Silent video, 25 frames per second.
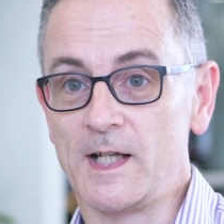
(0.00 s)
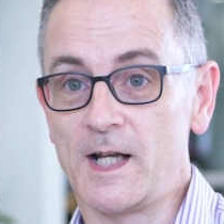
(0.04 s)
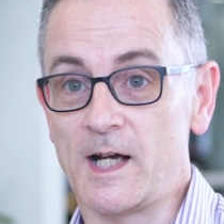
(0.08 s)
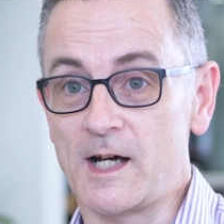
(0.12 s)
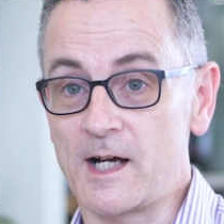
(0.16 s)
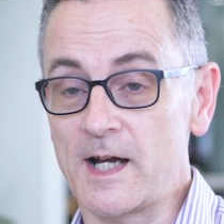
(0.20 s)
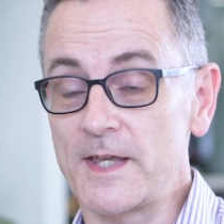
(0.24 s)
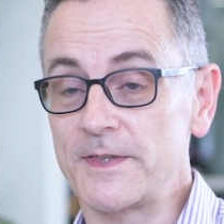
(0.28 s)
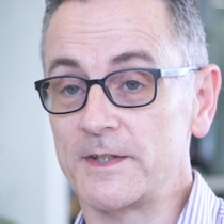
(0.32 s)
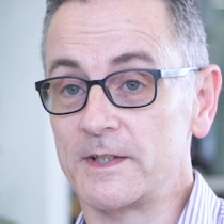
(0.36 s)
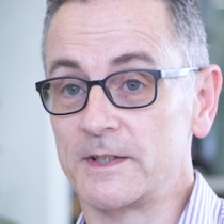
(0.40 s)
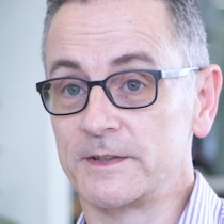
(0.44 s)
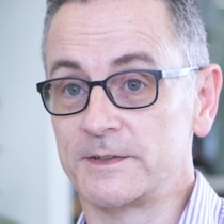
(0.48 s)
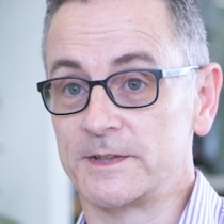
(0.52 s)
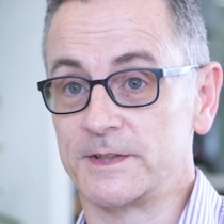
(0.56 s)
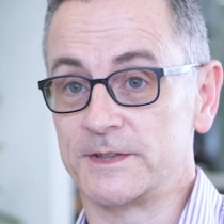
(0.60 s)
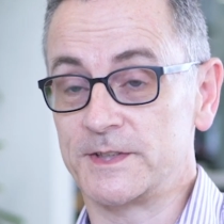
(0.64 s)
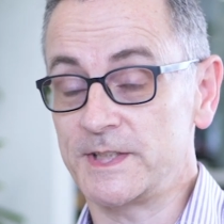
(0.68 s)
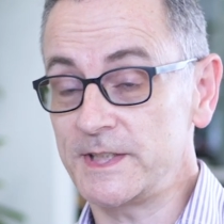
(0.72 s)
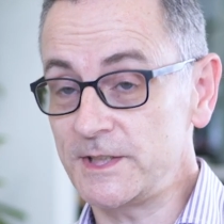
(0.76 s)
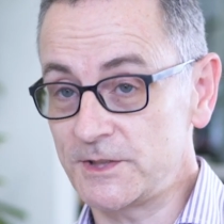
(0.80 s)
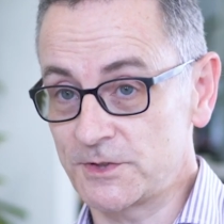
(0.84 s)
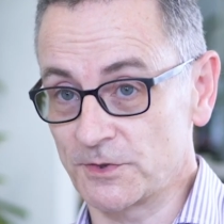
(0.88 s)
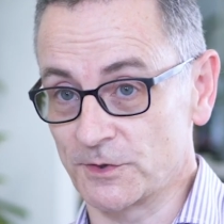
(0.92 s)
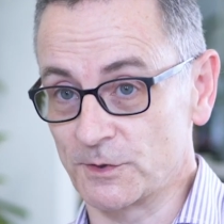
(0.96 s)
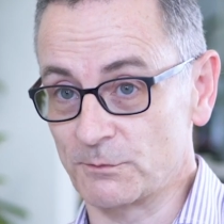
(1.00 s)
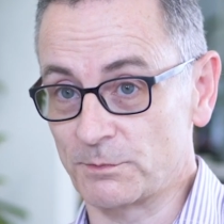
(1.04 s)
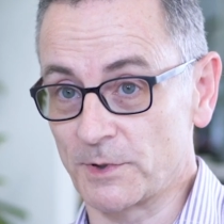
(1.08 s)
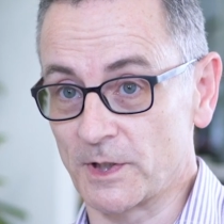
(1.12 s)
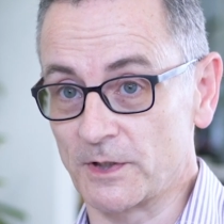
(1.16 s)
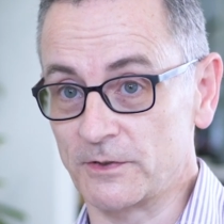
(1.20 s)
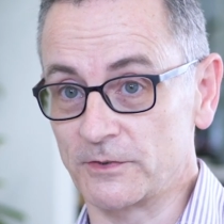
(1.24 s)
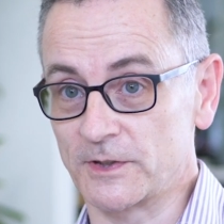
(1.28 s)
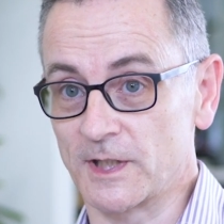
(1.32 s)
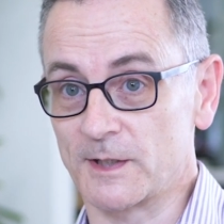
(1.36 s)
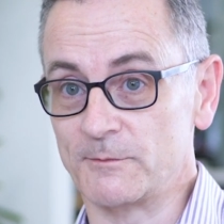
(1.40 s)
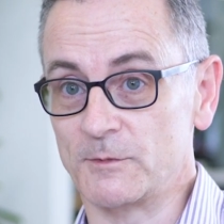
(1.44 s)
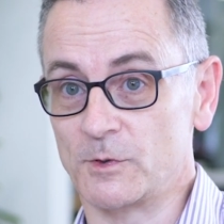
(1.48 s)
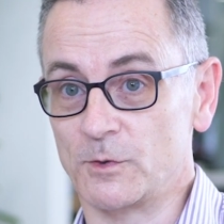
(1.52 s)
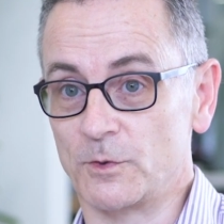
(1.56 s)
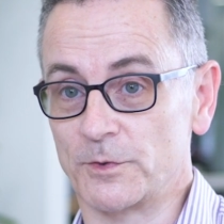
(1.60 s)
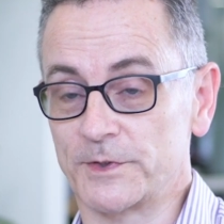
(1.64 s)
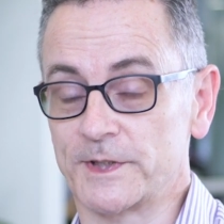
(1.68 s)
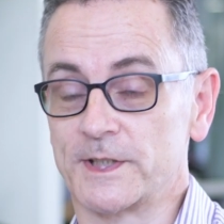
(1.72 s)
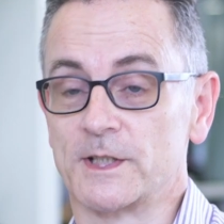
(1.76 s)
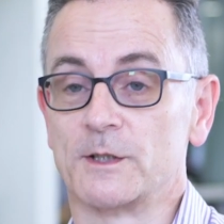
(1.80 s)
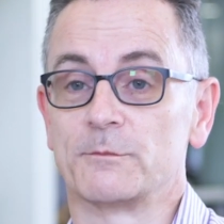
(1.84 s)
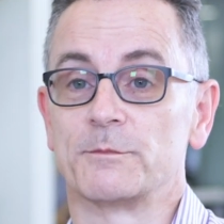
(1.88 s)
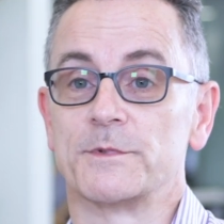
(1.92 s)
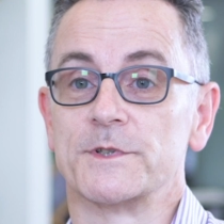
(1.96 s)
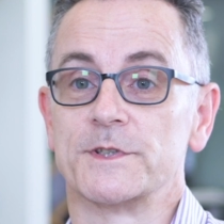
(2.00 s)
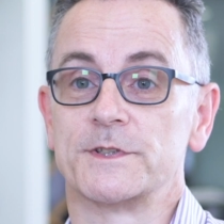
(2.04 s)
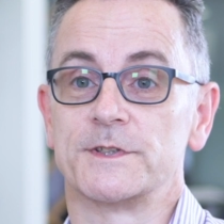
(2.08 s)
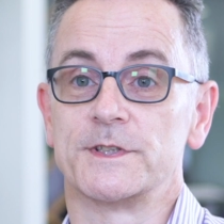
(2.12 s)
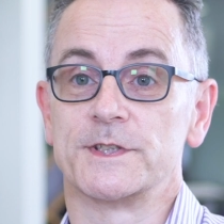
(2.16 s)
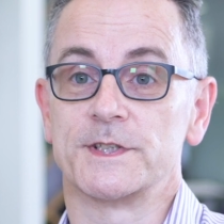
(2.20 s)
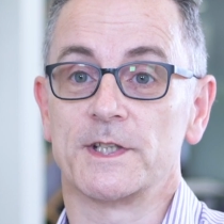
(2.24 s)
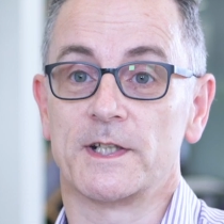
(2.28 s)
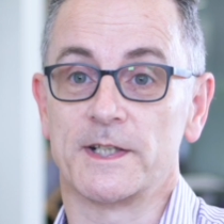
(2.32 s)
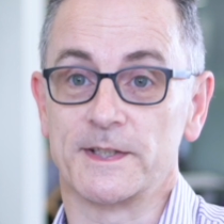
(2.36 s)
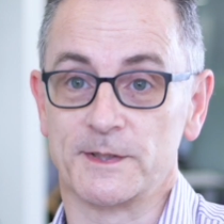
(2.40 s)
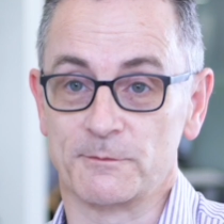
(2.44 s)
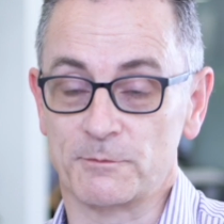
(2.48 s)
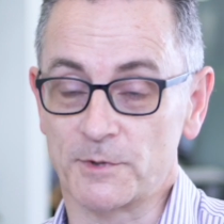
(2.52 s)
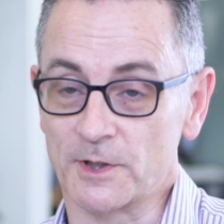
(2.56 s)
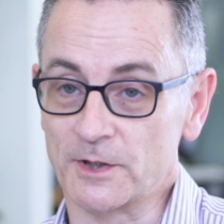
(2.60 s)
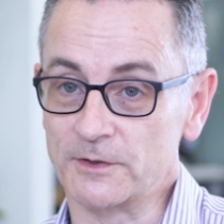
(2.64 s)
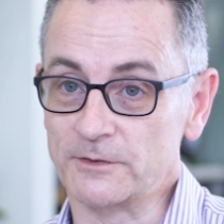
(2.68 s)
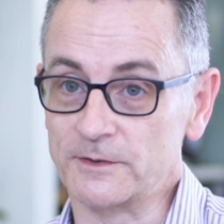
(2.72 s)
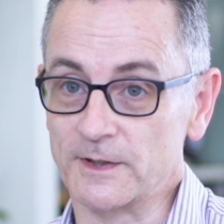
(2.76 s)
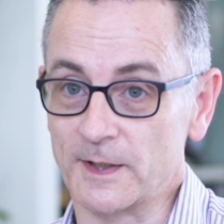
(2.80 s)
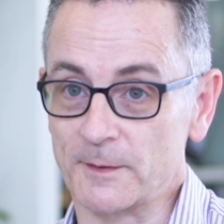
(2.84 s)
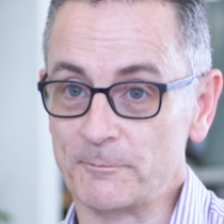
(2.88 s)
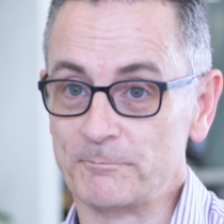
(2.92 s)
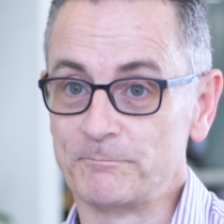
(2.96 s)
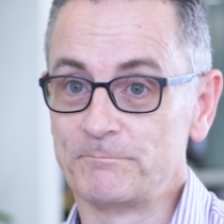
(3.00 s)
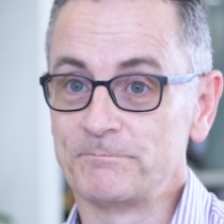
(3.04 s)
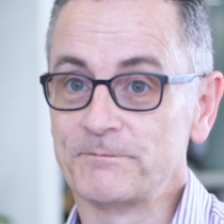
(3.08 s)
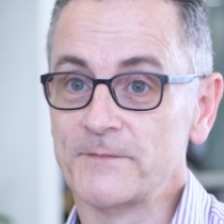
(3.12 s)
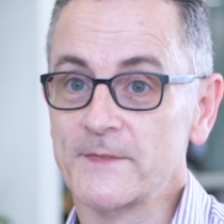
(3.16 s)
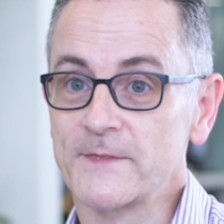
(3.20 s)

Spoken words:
either to teach on a programme or to help us design the programme.